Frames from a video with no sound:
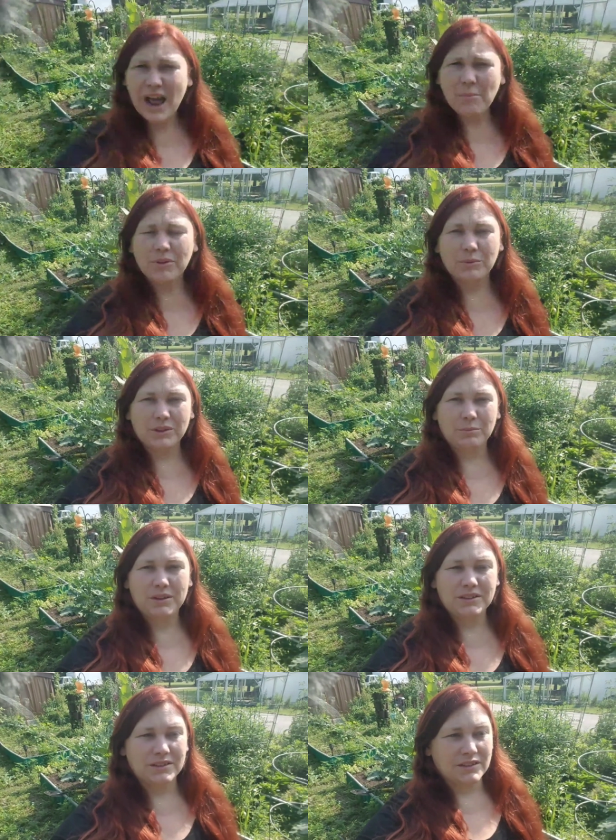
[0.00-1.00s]
With the peas
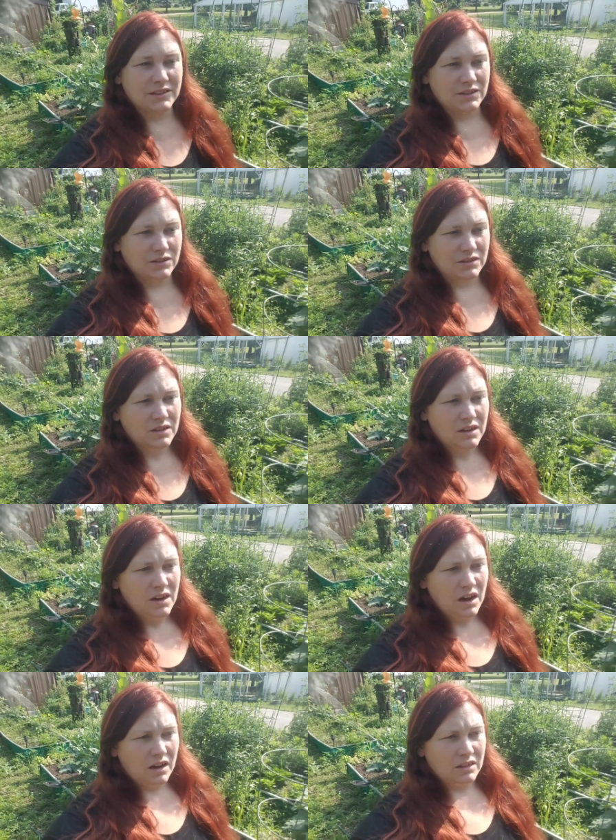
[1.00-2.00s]
this year, a
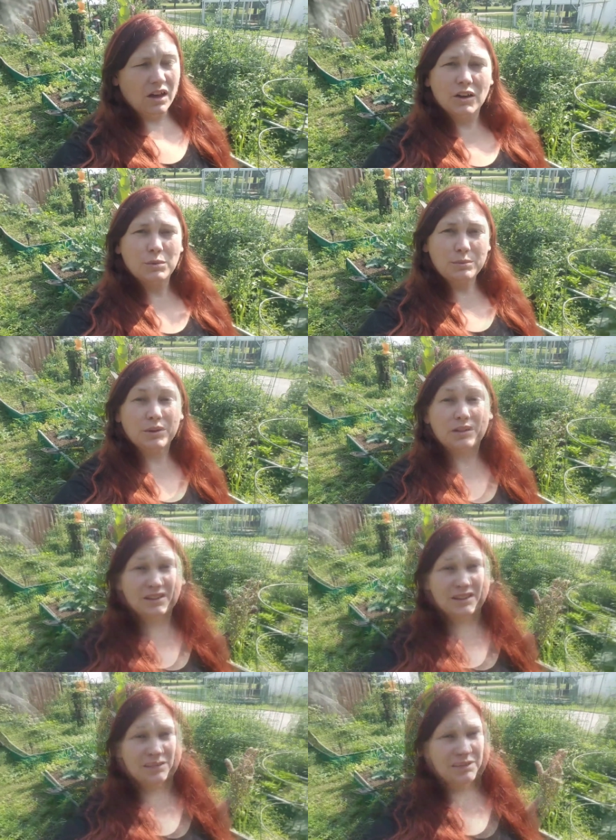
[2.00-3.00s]
lot of people have said the
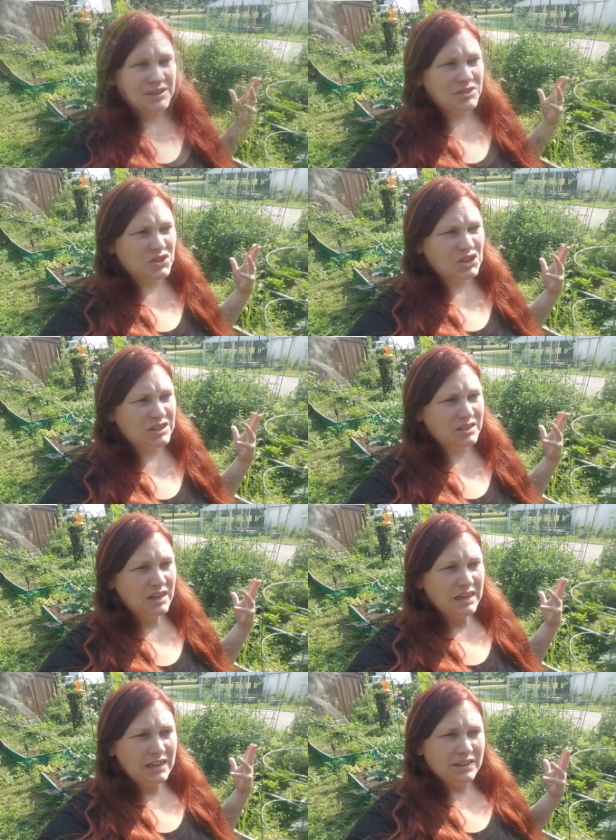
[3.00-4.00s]
same. The peas
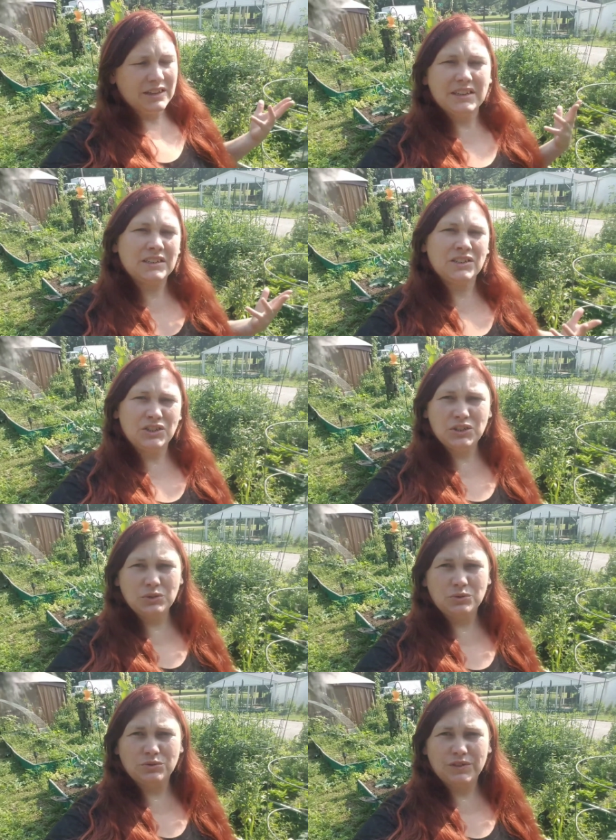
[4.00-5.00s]
they didn't
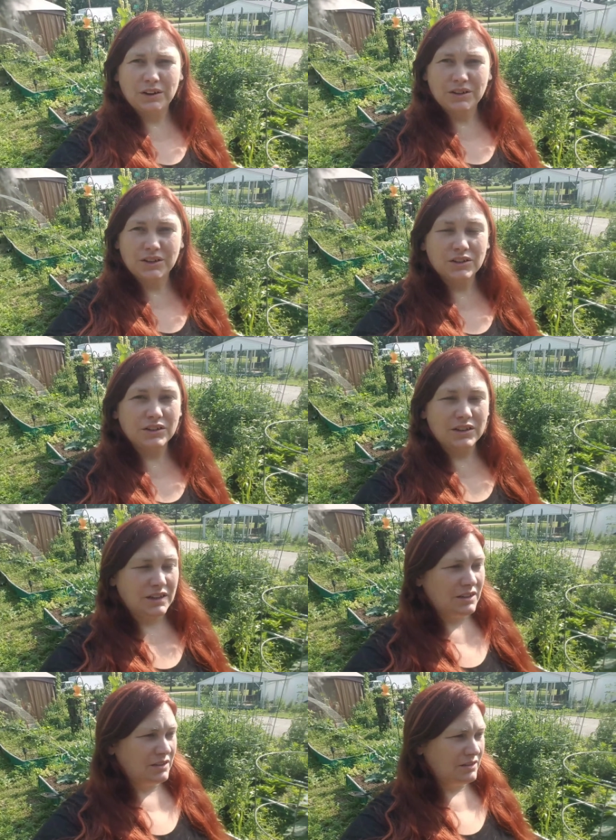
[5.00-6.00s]
do very good.
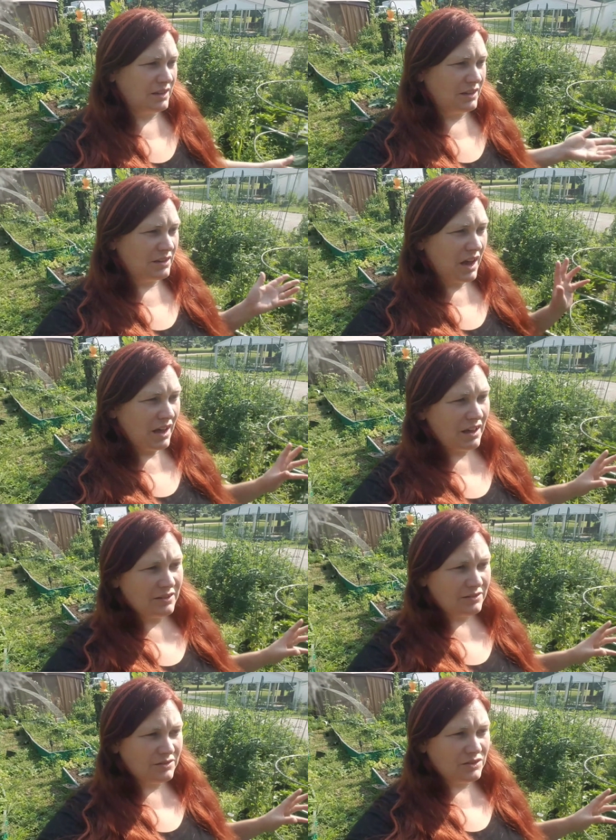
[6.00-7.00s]
They
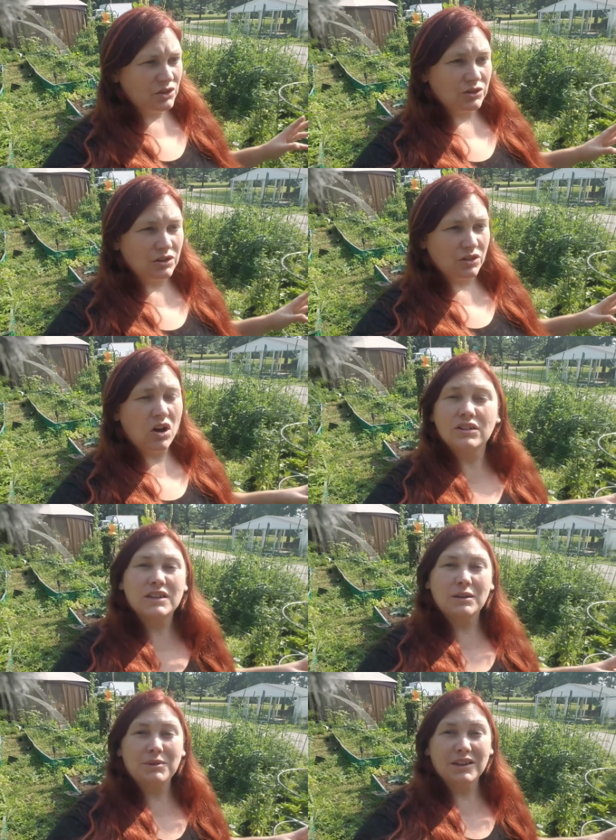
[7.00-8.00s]
took a long
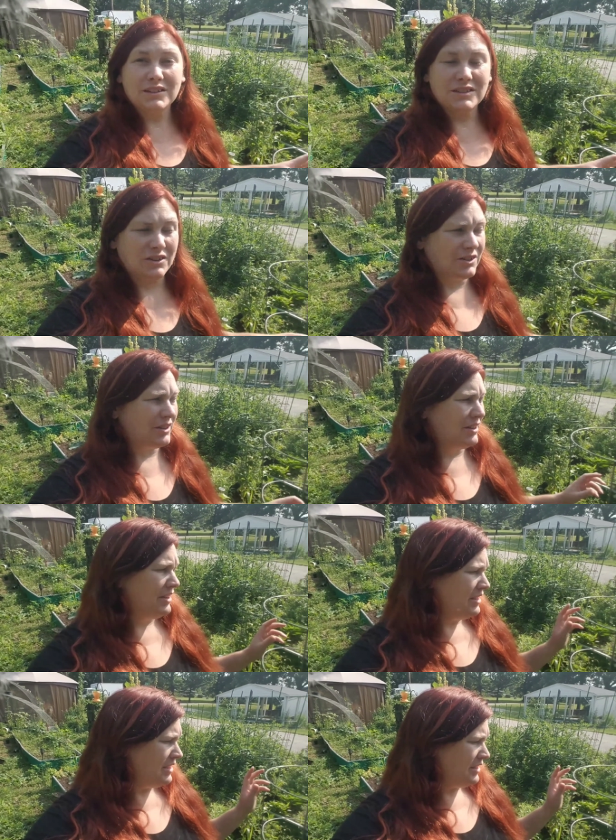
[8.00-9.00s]
time to get started.
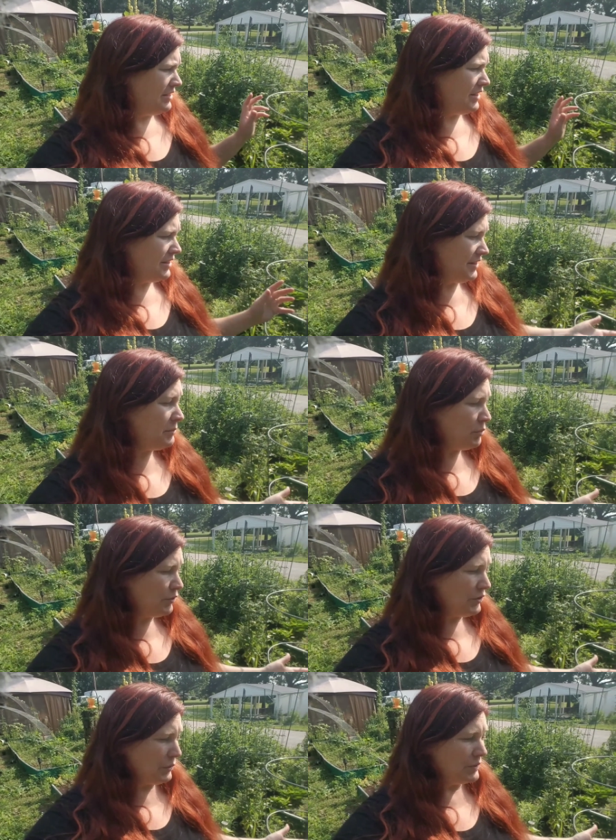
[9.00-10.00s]
They did
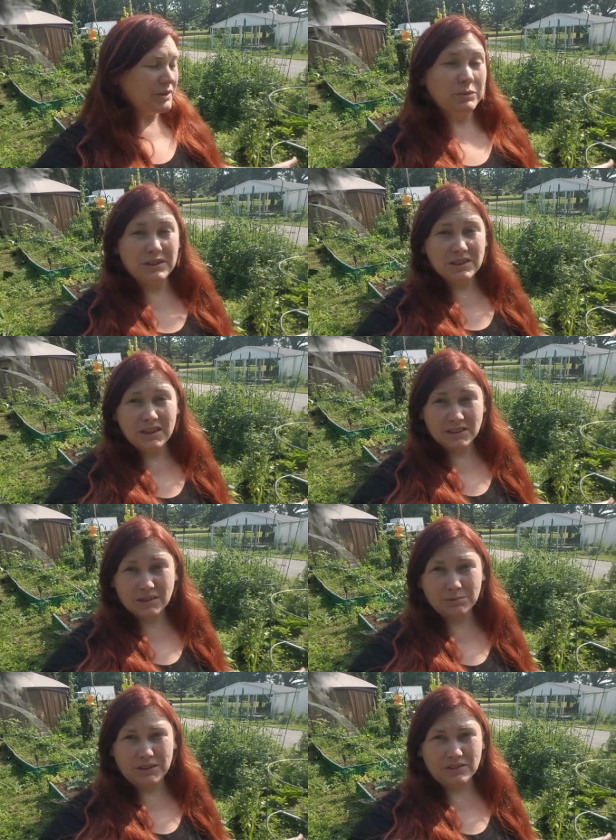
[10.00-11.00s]
produce, and we did get
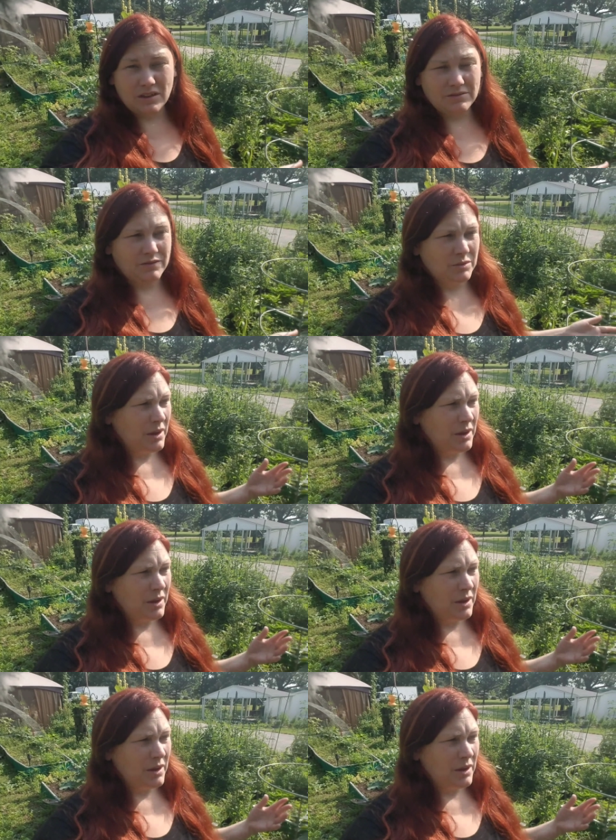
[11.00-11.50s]
some peas off of them.